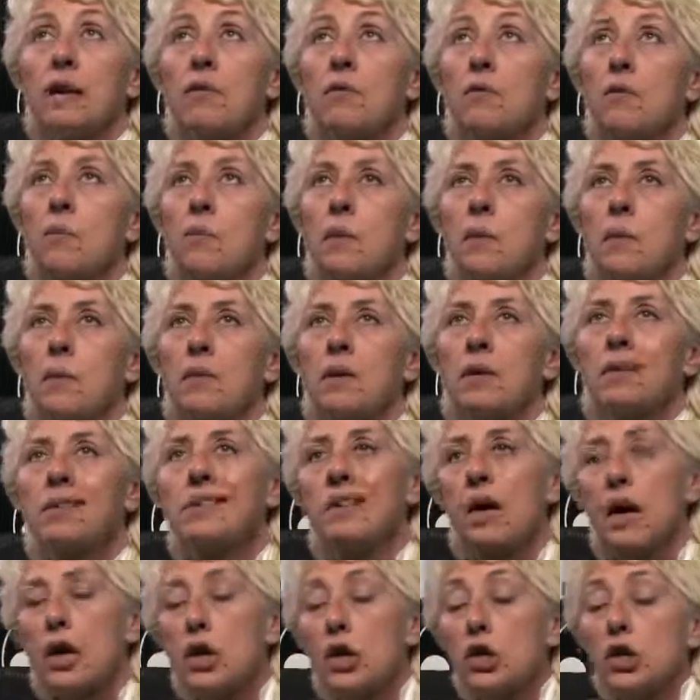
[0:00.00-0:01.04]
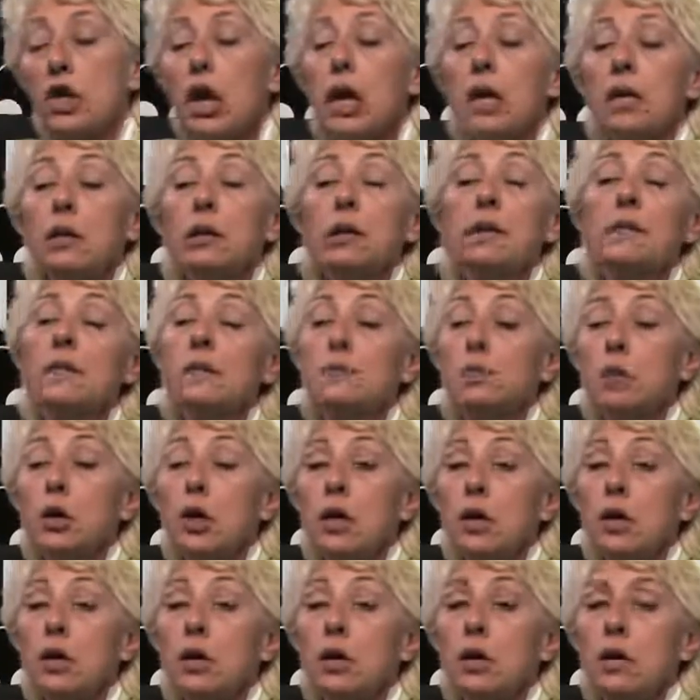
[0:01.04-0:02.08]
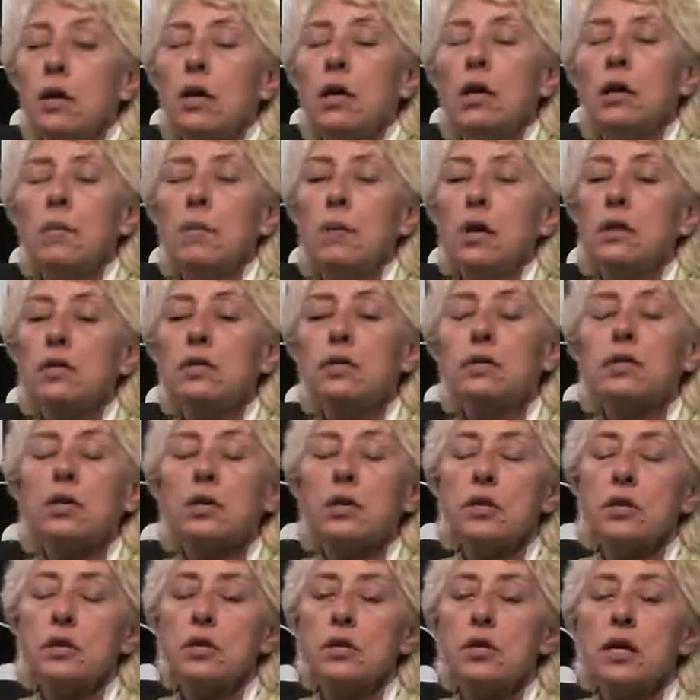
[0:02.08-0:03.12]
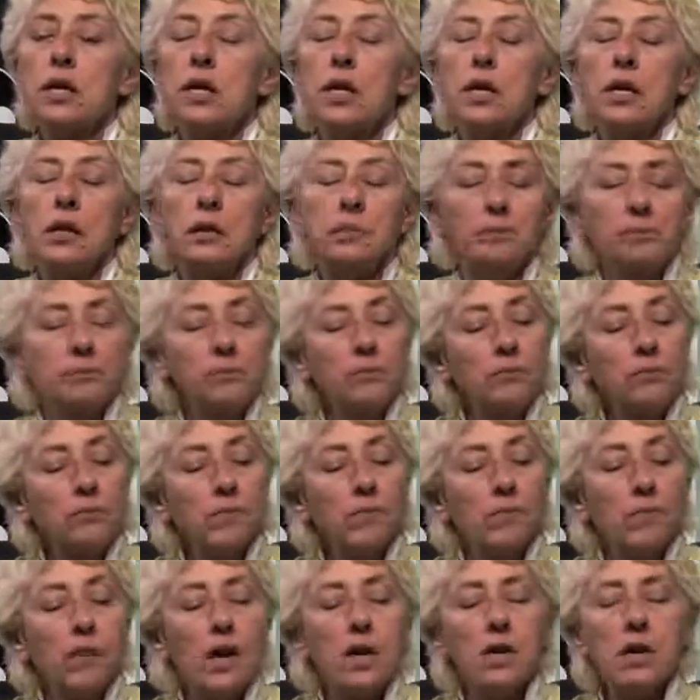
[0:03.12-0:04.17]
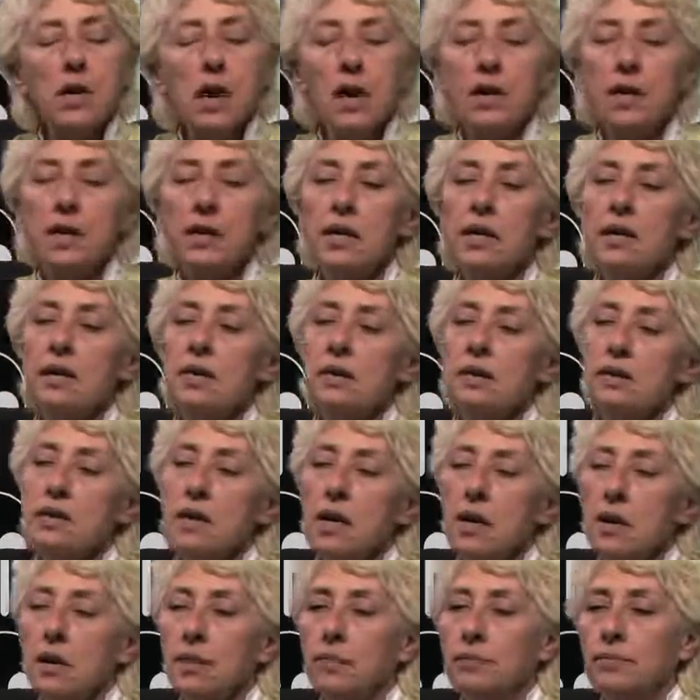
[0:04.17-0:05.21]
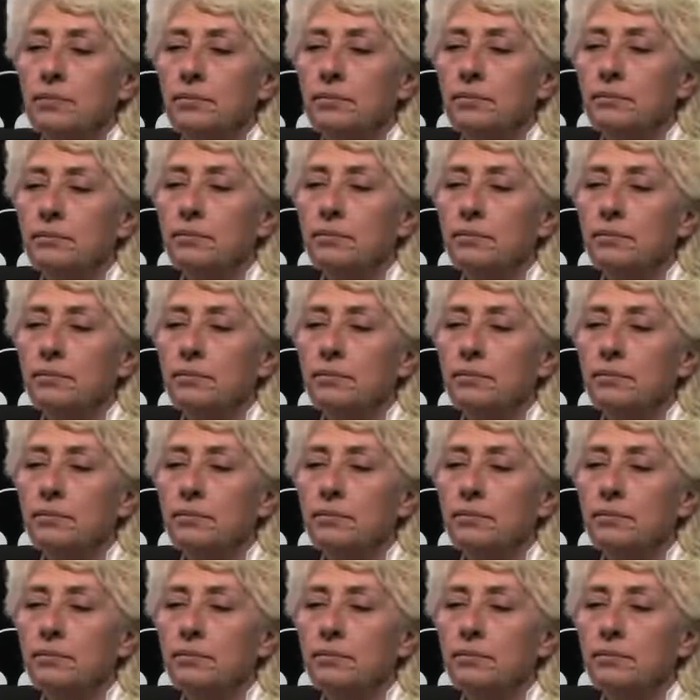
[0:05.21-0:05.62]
never remember the entire title of his book, but it starts not in his name.